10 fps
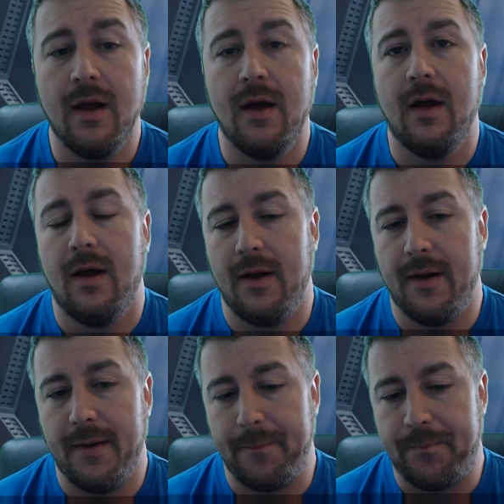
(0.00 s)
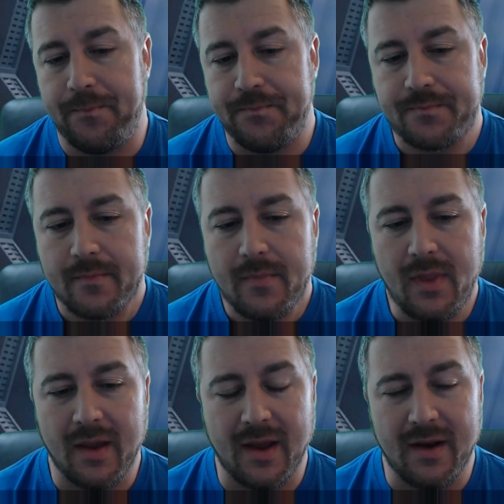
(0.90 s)

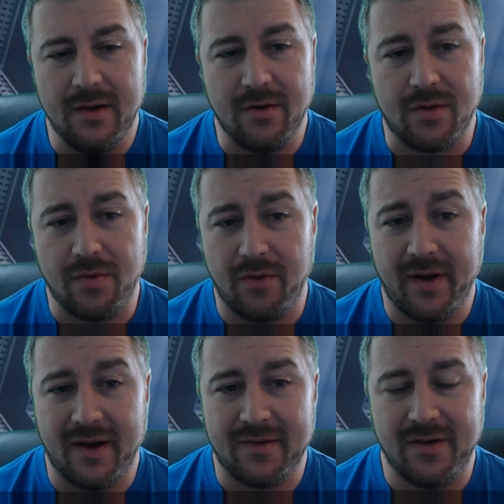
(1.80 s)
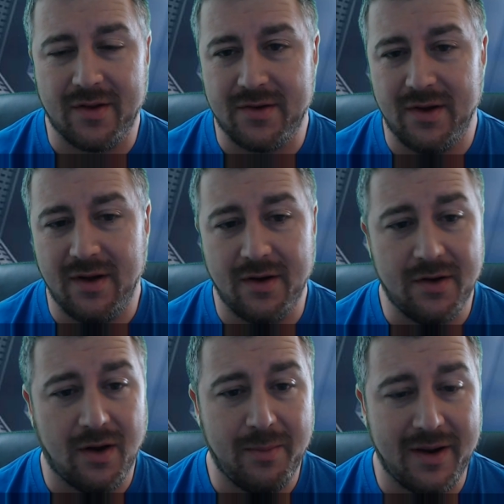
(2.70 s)
Getting those 3 actions a turn and
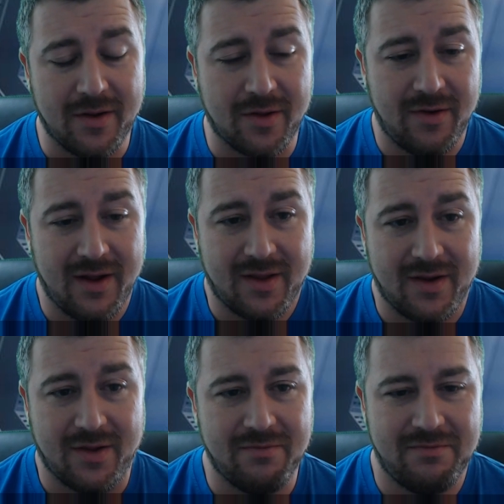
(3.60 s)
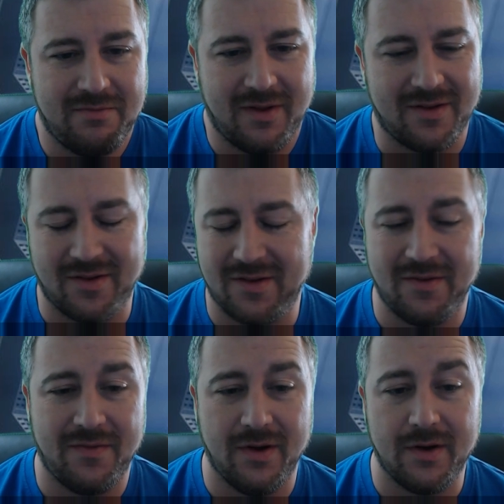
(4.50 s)
not being stressed it's just good
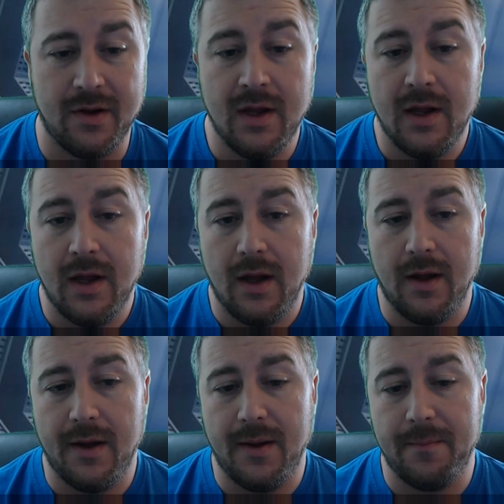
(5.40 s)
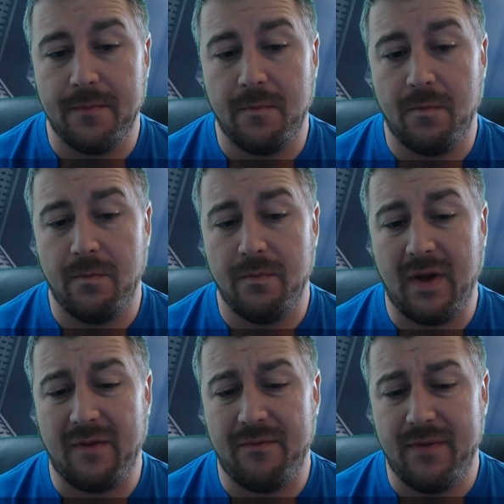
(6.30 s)
fun. I
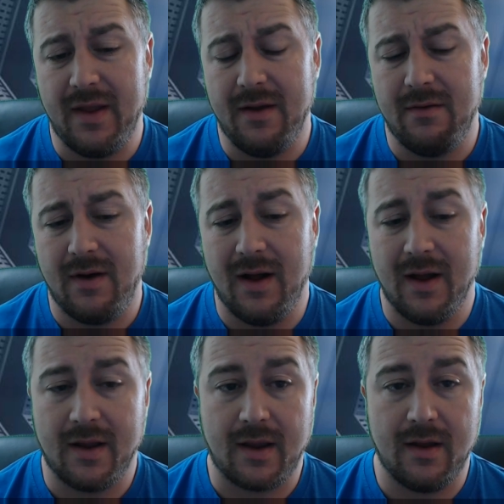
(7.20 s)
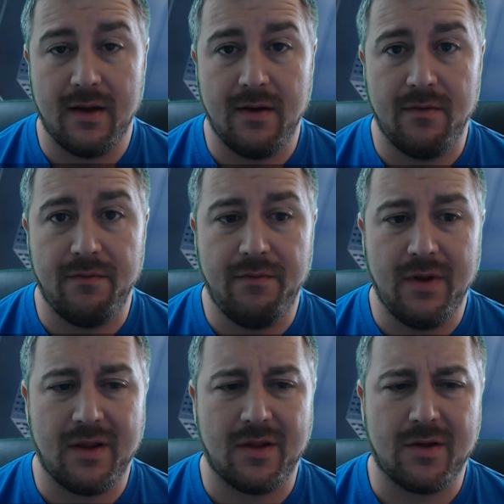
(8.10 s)
feel like
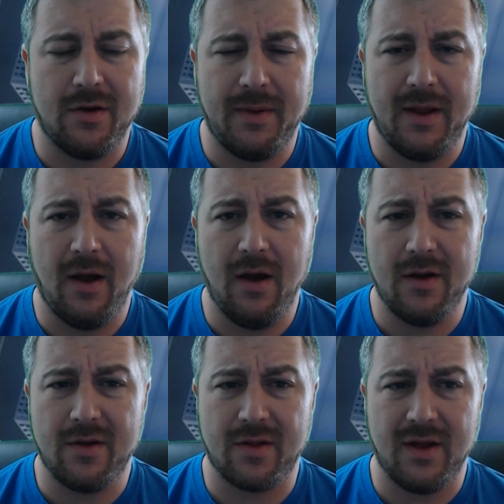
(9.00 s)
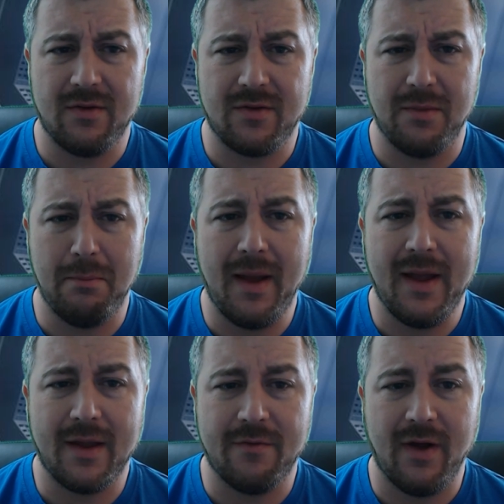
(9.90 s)
it's going to be a hard sell to
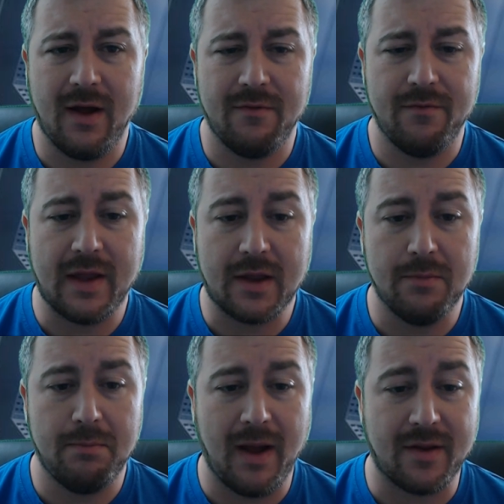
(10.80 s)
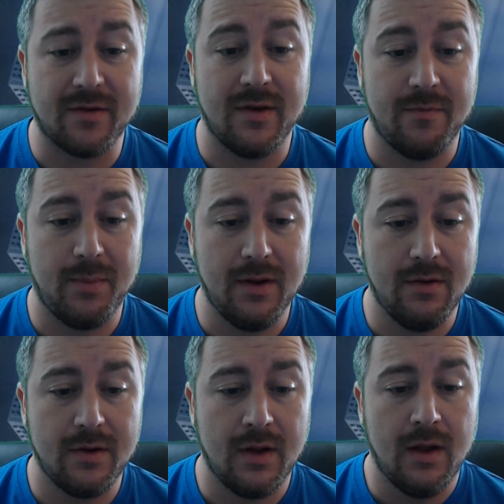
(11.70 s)
make that the competitive build,
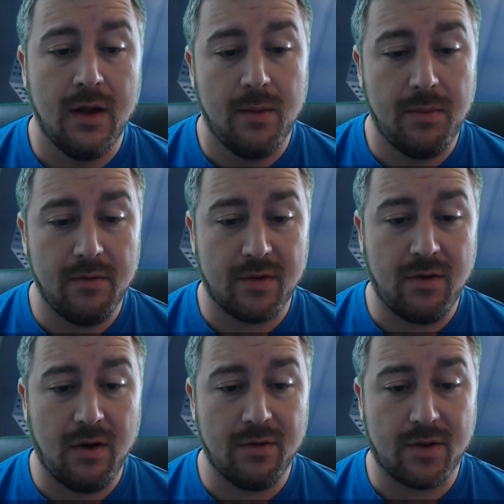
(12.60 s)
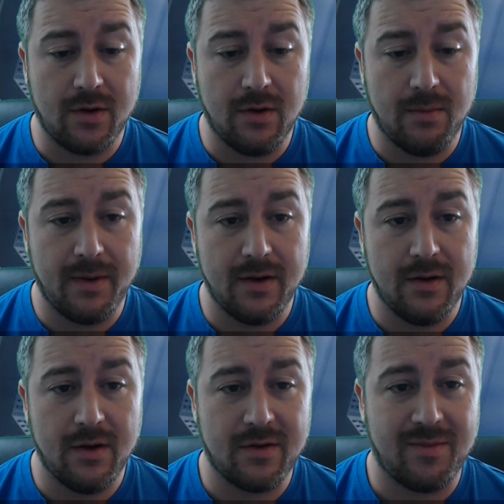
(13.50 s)
but there's a lot of scope in there
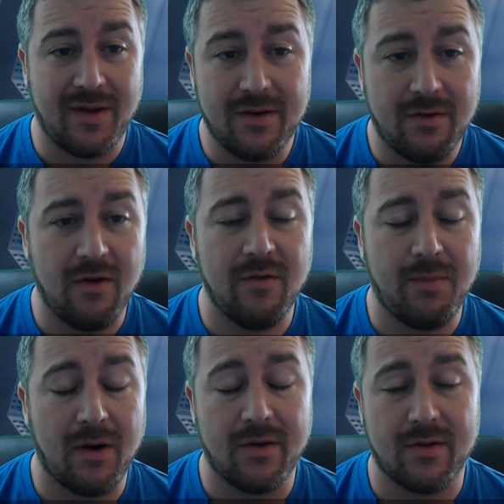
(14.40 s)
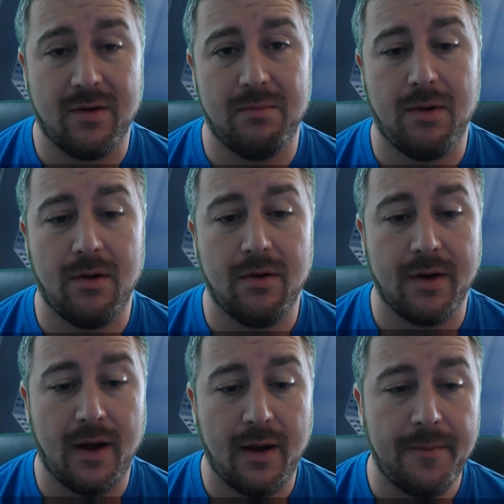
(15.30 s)
to spend a lot of points on Poe
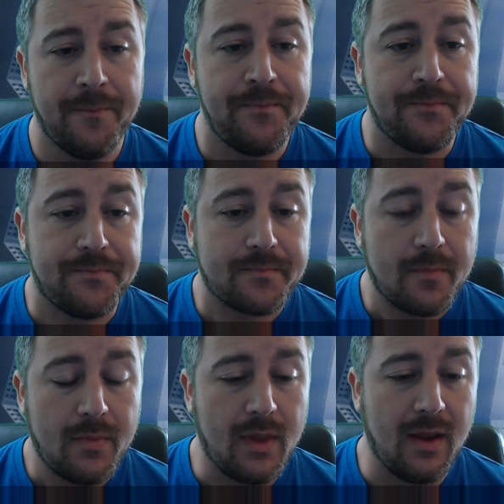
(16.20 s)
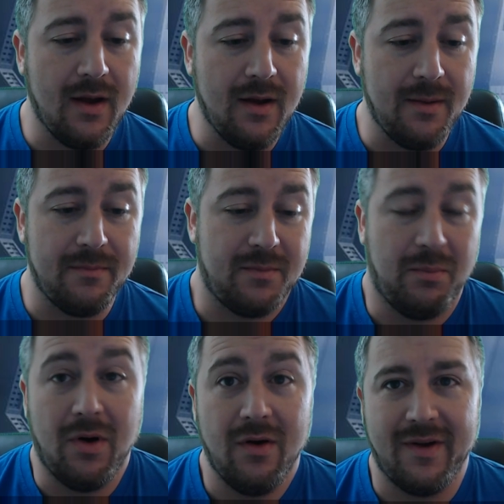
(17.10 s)
now.
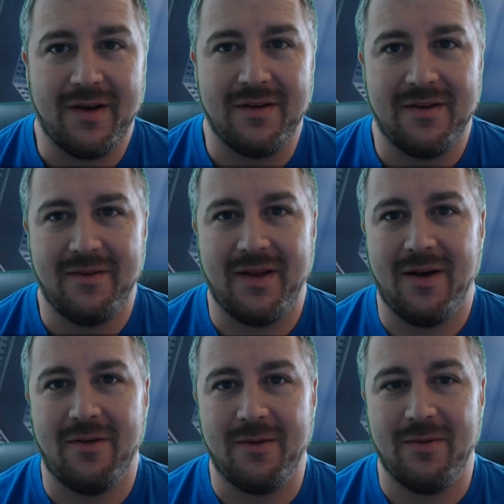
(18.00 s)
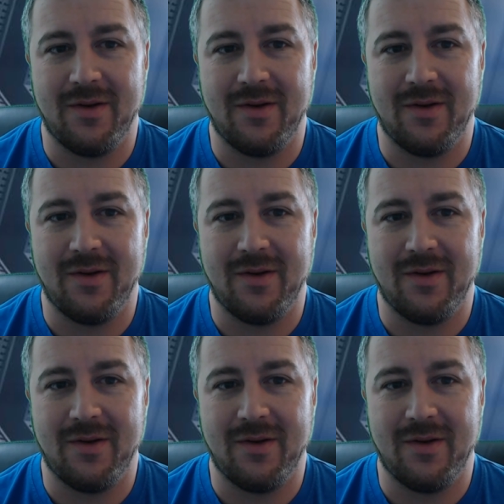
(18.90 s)
More than he already was.